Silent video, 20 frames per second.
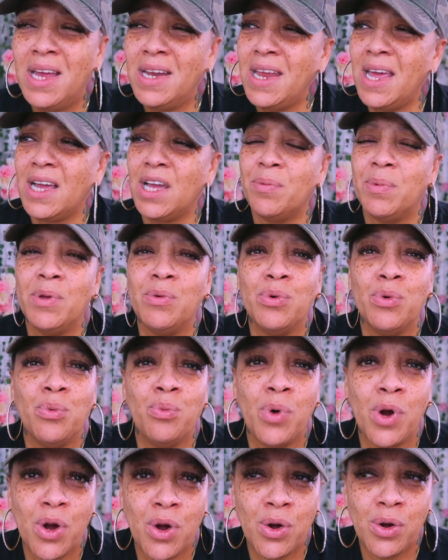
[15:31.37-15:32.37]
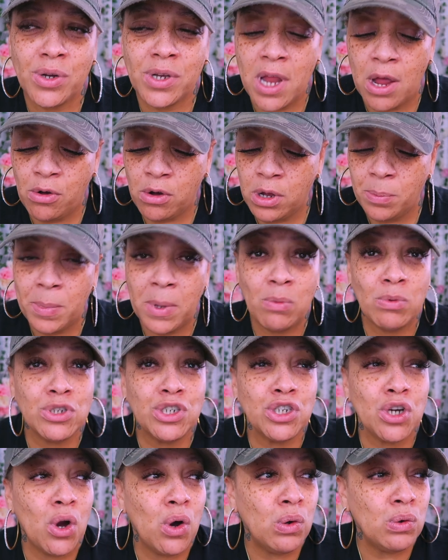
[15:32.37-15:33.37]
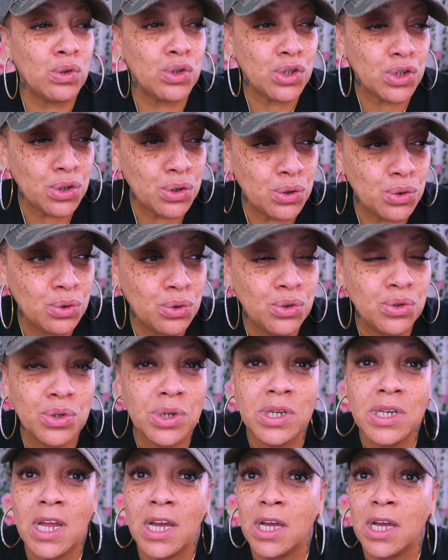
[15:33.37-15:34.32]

That could be with work. That could be with your own children.